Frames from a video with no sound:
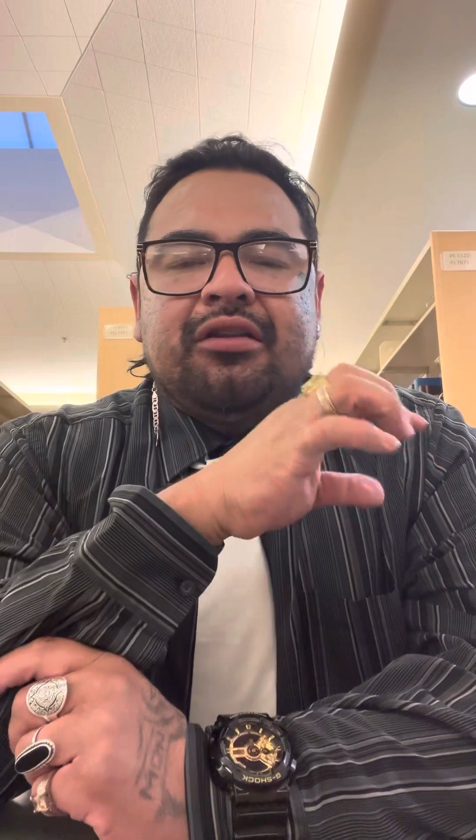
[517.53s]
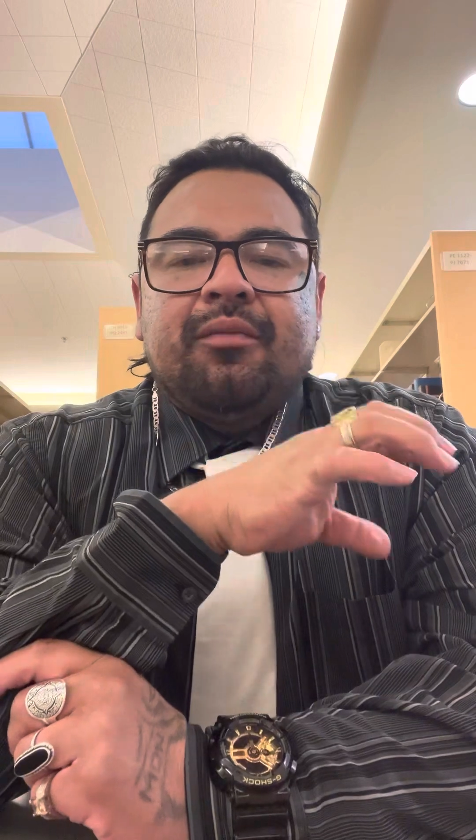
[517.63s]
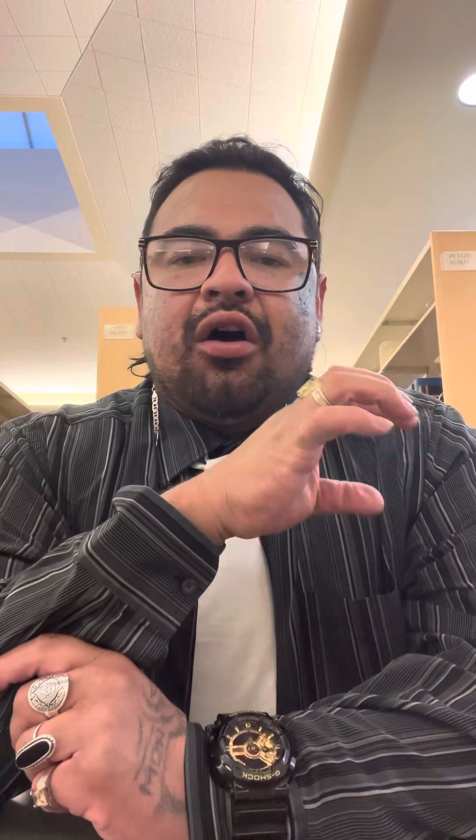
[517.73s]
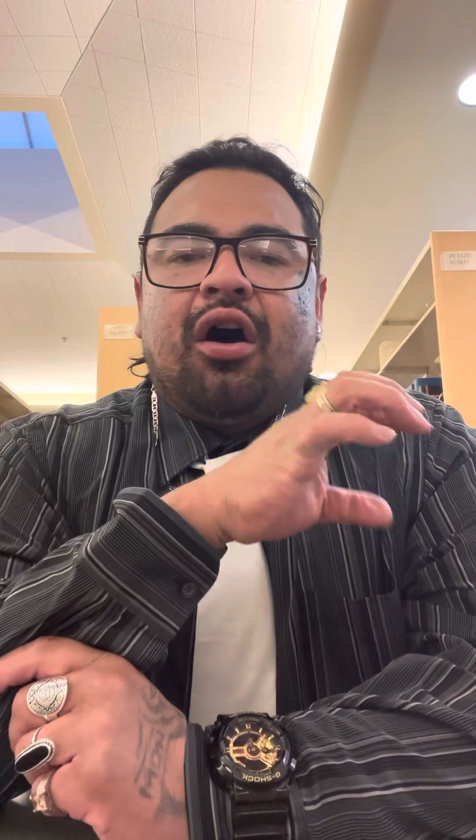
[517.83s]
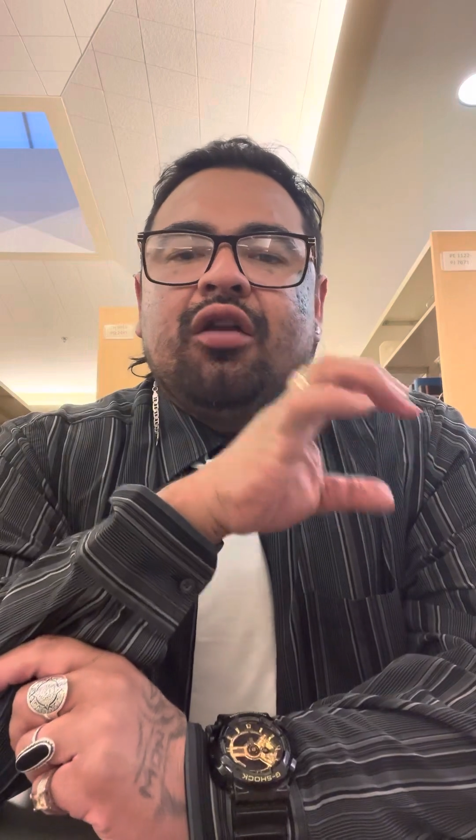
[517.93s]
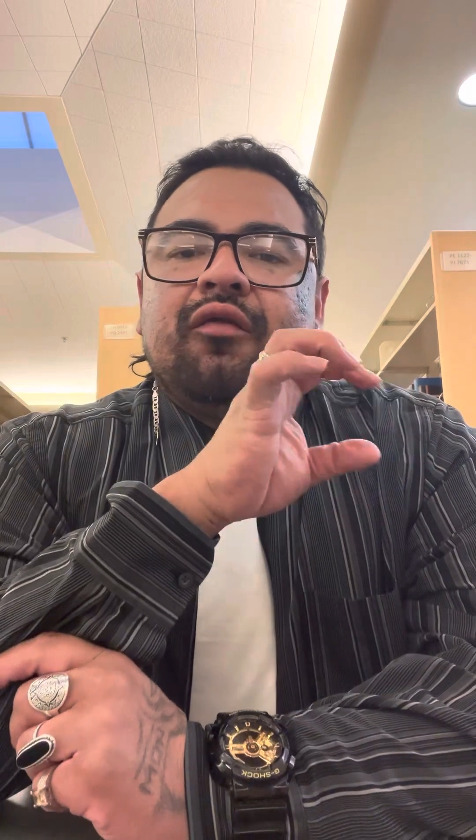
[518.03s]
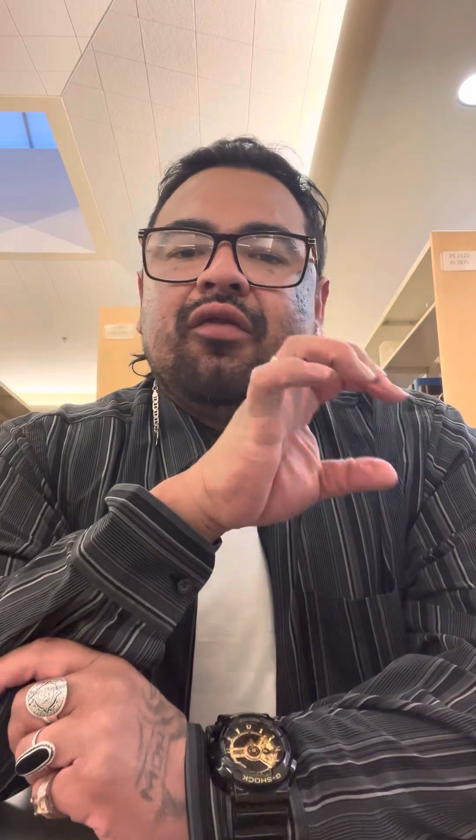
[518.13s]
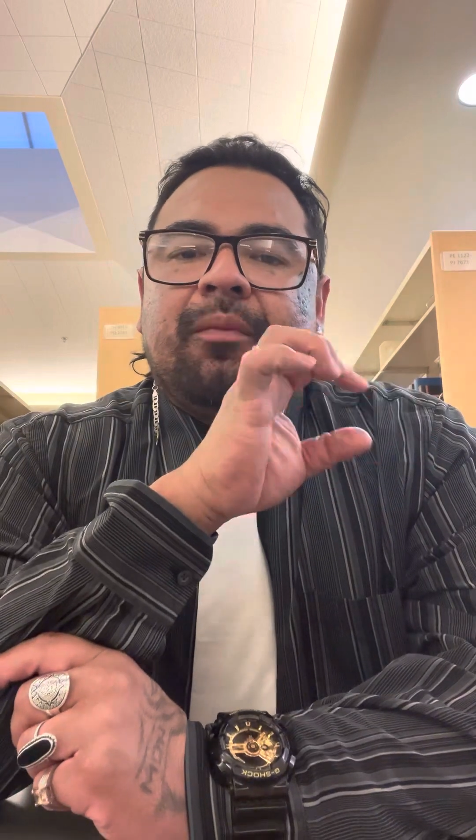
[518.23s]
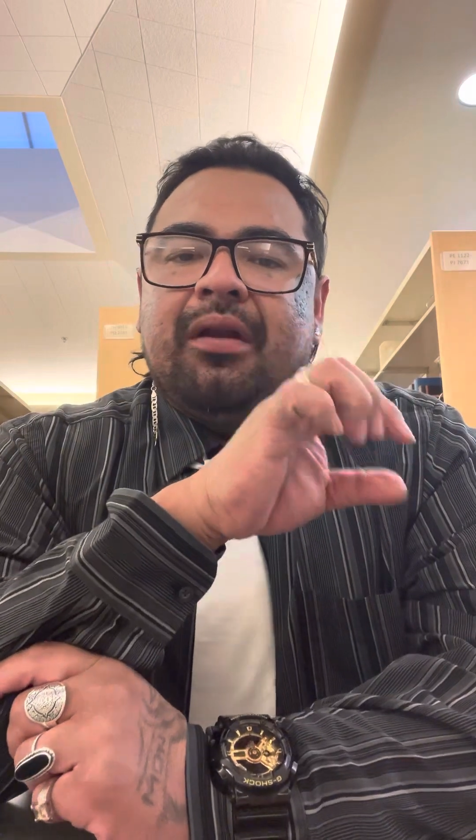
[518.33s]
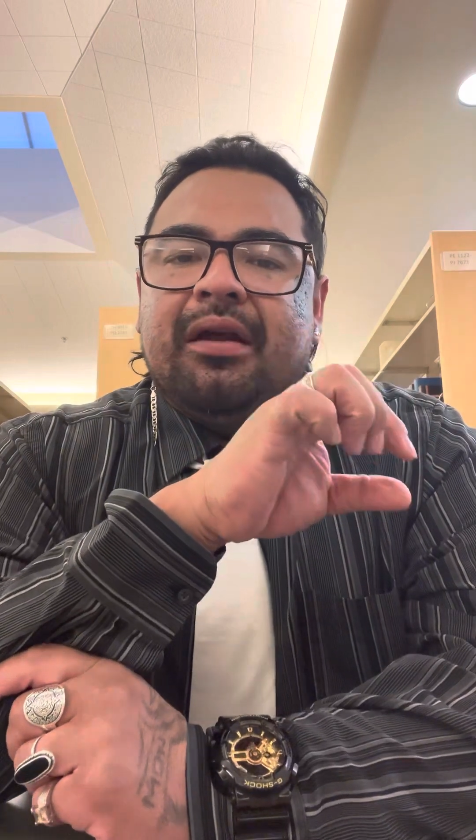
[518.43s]
it to be all
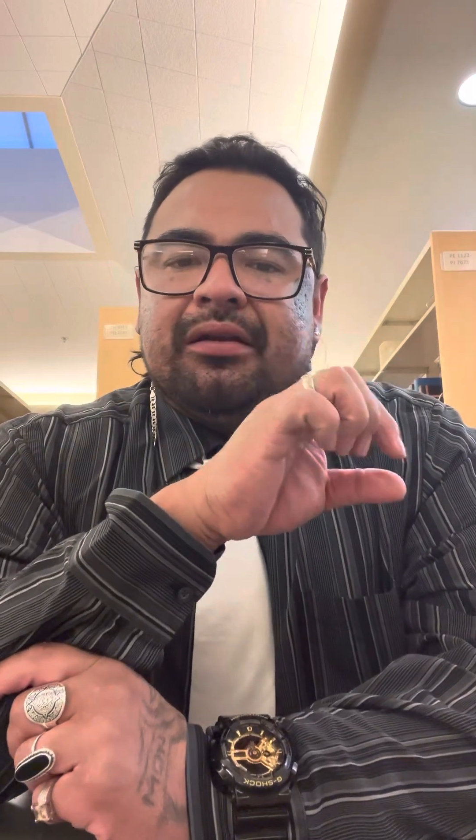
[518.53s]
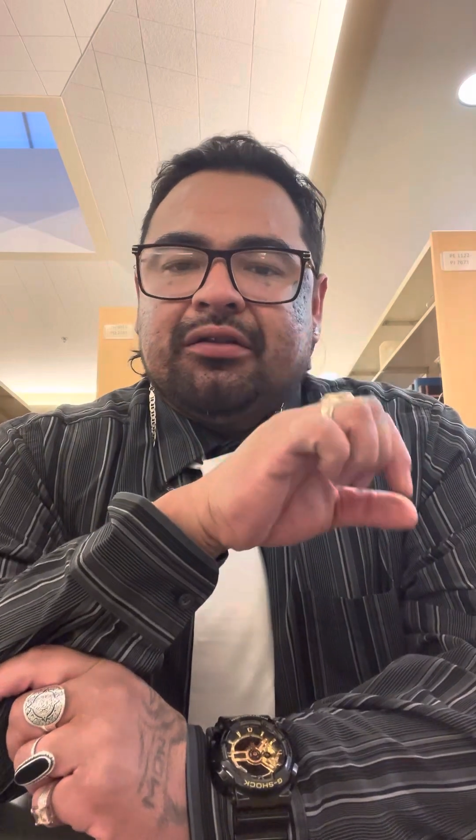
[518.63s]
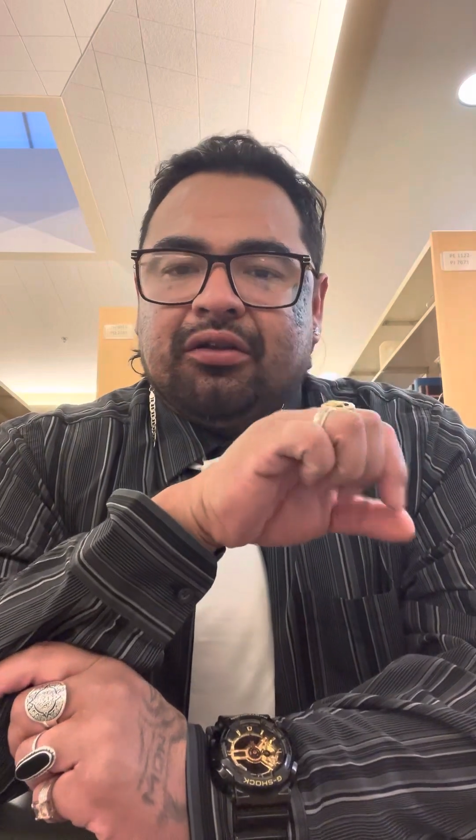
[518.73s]
over the place.